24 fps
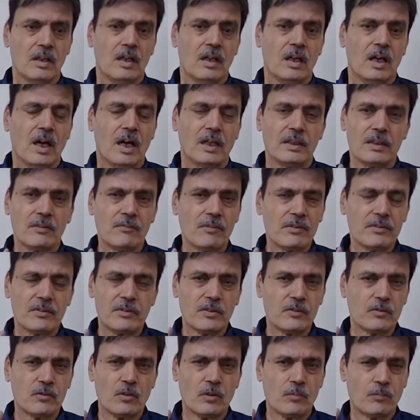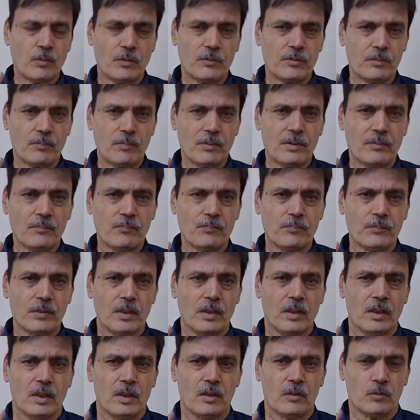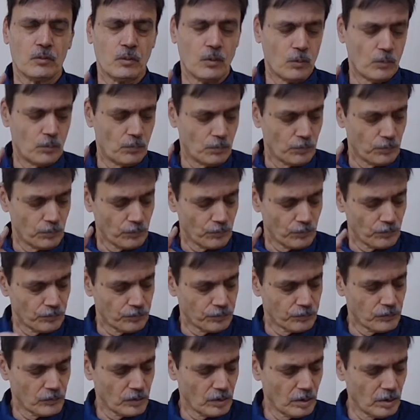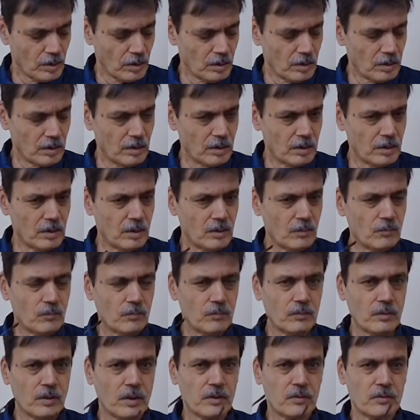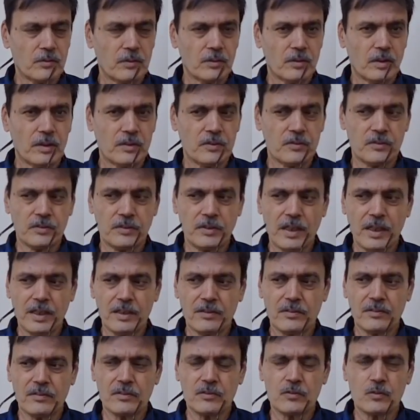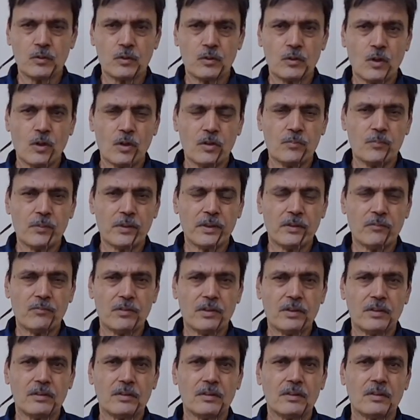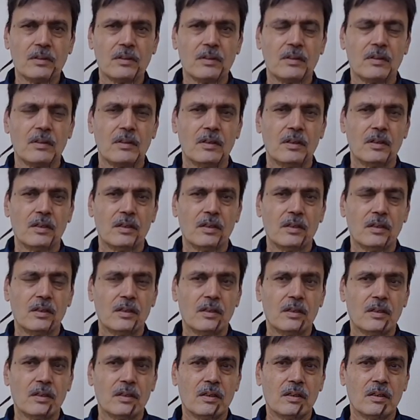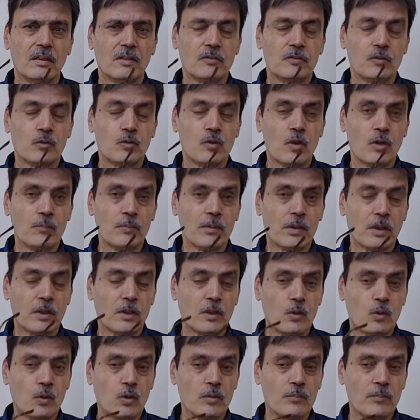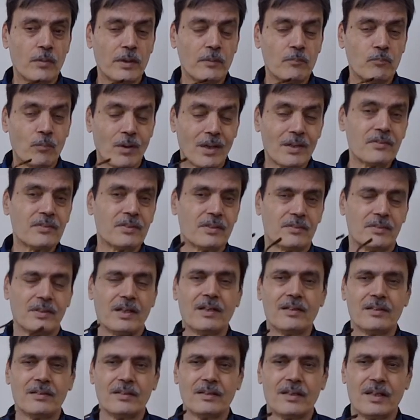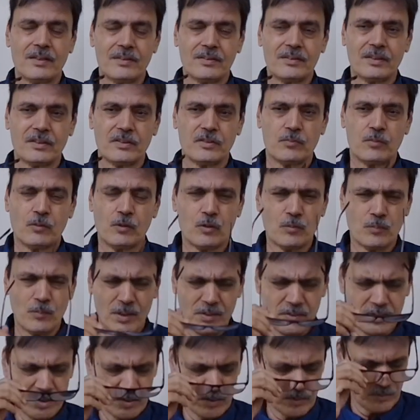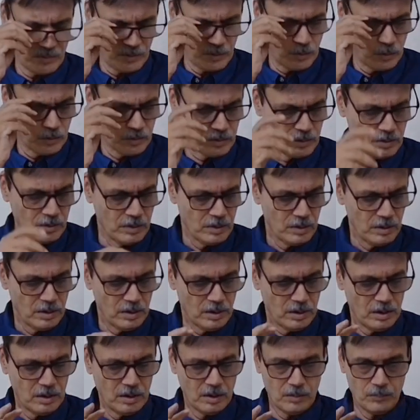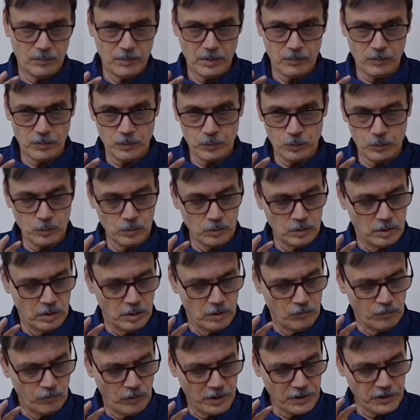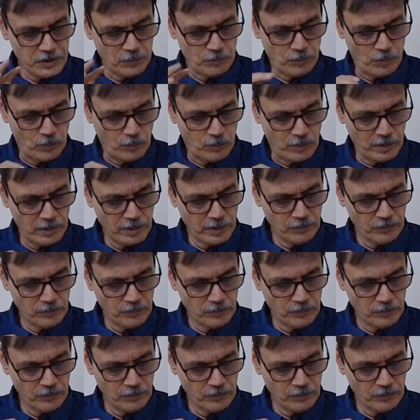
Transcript: otherwise it is not possible. So, mm, uh, the, the state should not be given, uh, should not be controlled by masses as such because masses will not uh, be able to function properly.